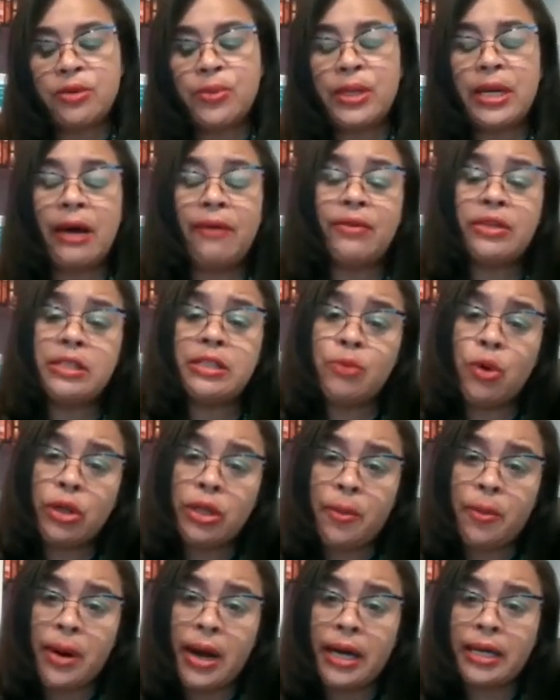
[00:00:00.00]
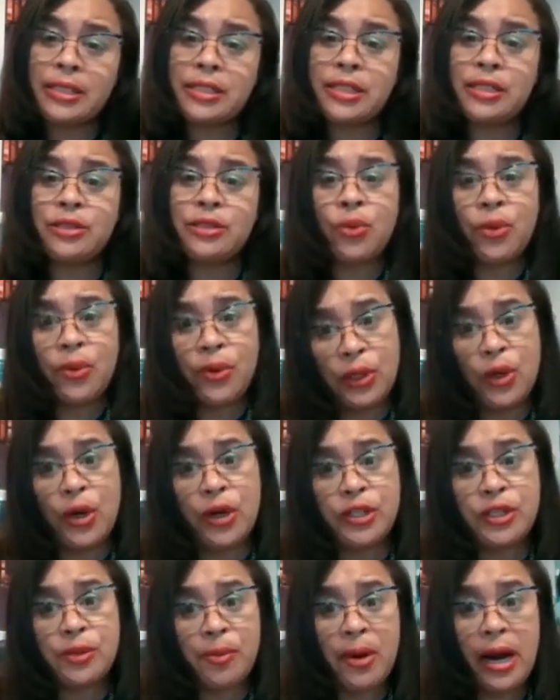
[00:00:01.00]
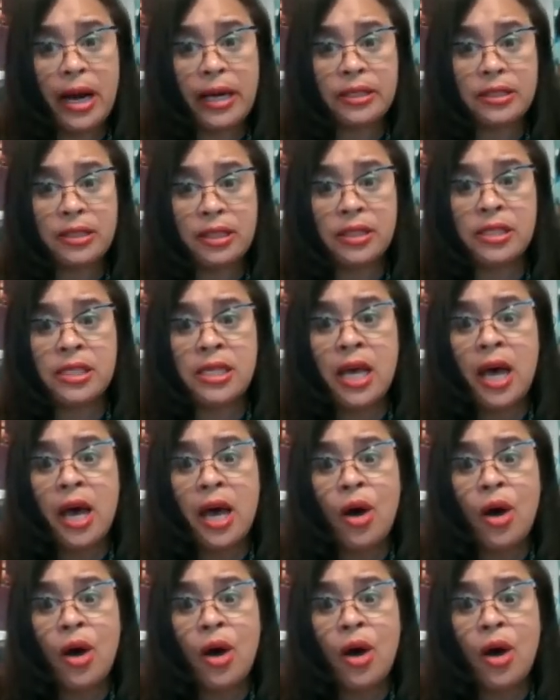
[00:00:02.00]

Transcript: would have a smaller practice or a larger practice,